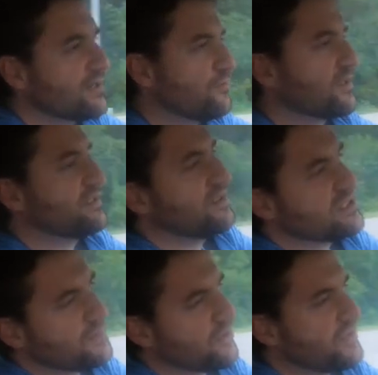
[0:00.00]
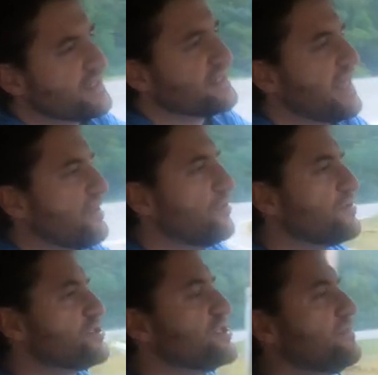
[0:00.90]
I wanted to experience that
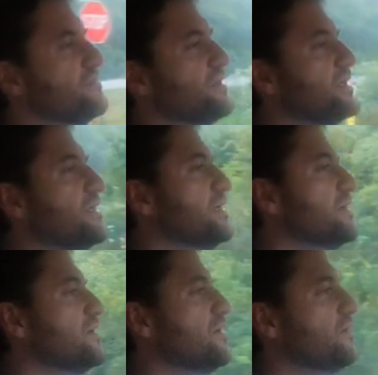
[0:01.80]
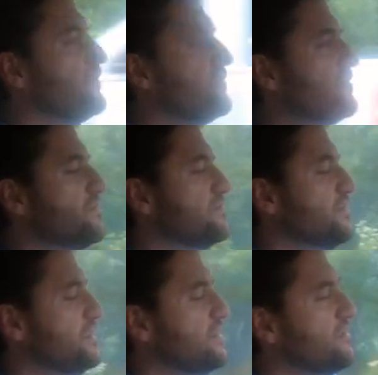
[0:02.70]
ownership of,
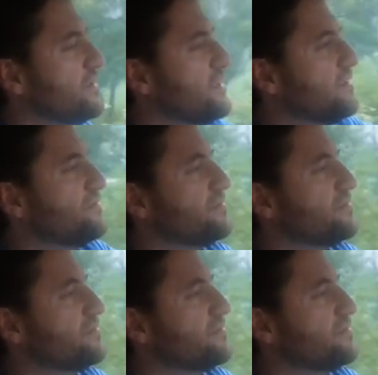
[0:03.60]
you know, the